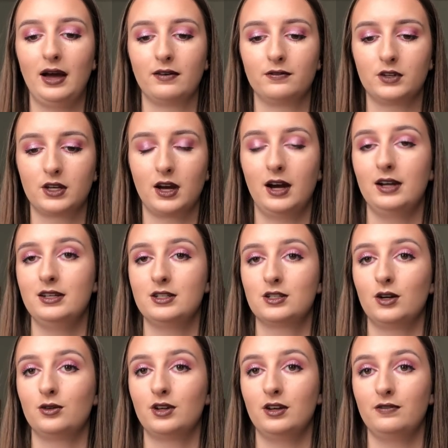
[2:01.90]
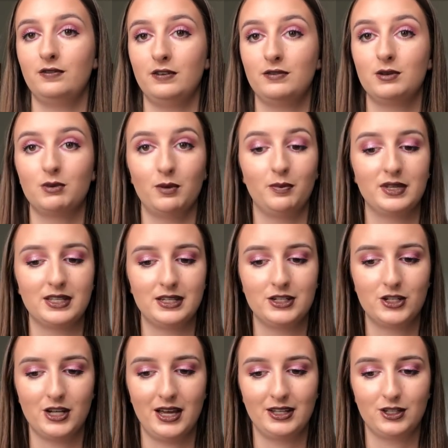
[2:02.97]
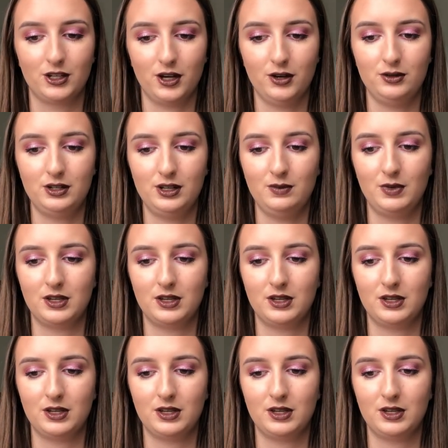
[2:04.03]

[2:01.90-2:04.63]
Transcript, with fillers: after Kylie sold her fifty-one percent share to Coty,